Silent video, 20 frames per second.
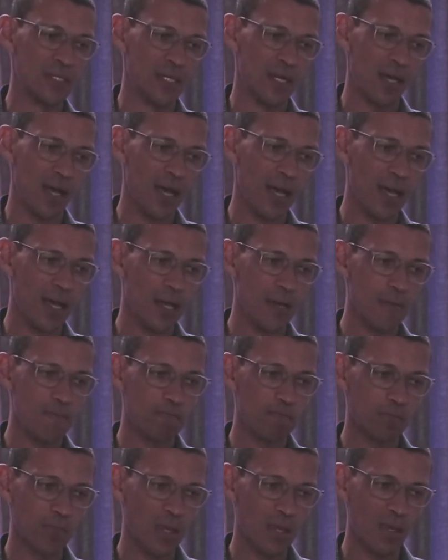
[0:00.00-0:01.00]
um,
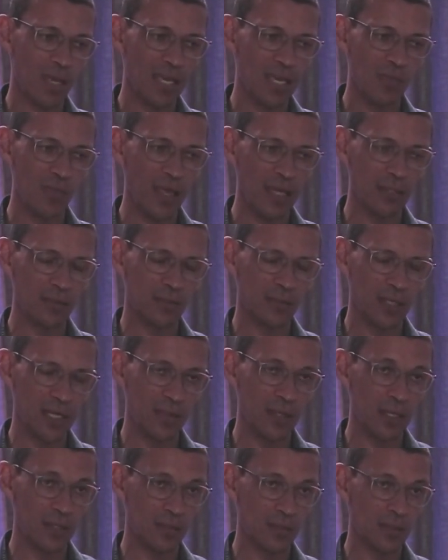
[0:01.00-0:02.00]
and that and
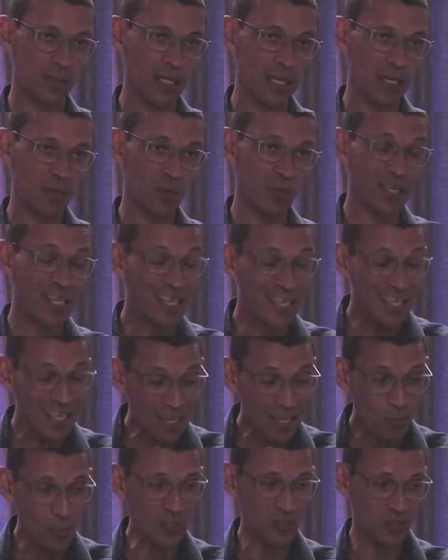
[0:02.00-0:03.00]
that uh, the king
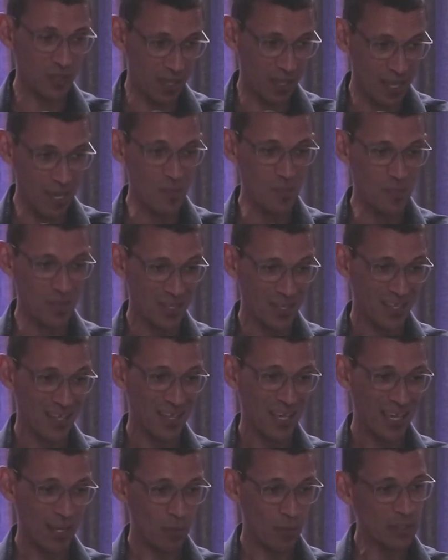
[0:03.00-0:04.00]
wants to come
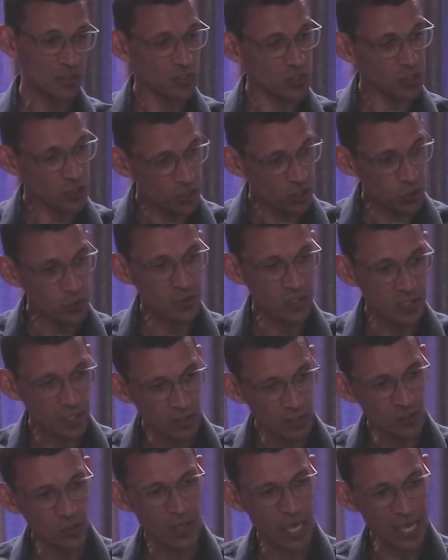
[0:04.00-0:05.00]
and wants to use it
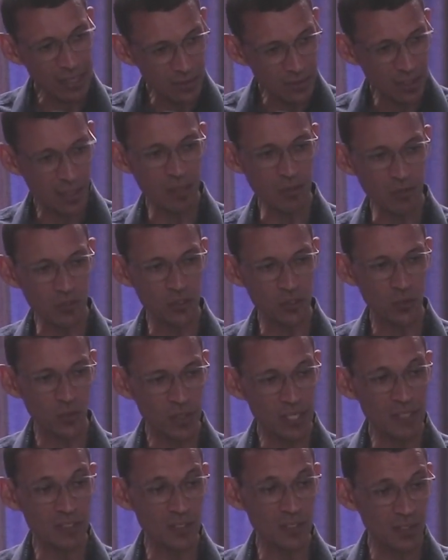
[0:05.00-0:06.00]
to enter into
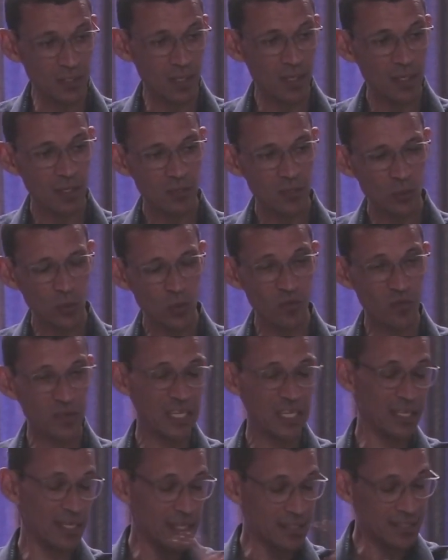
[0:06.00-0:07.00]
his sort of
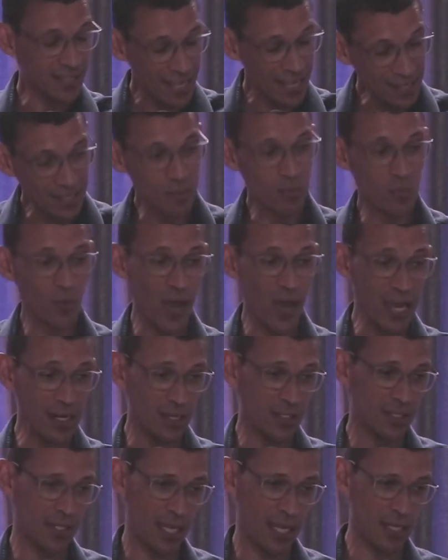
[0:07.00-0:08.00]
his kingdom reign, his
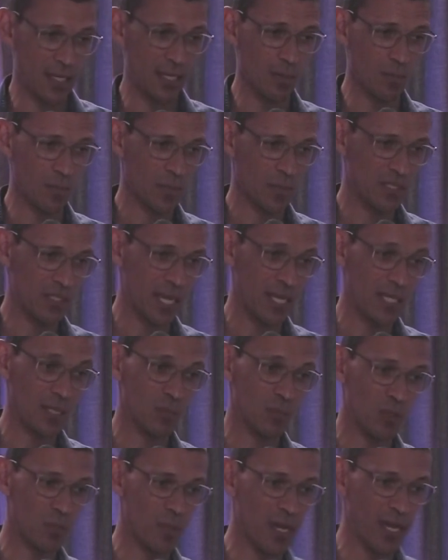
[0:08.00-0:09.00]
kingdom, his kingdom
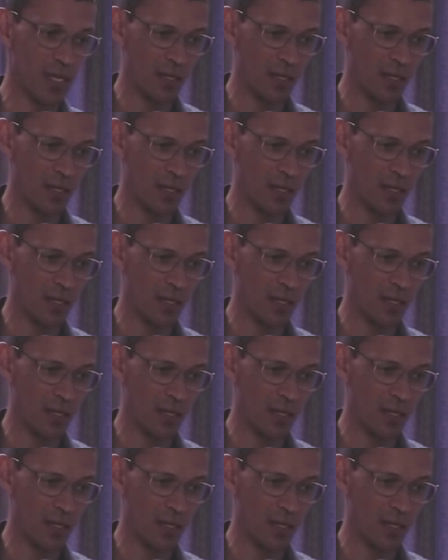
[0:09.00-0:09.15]
domain.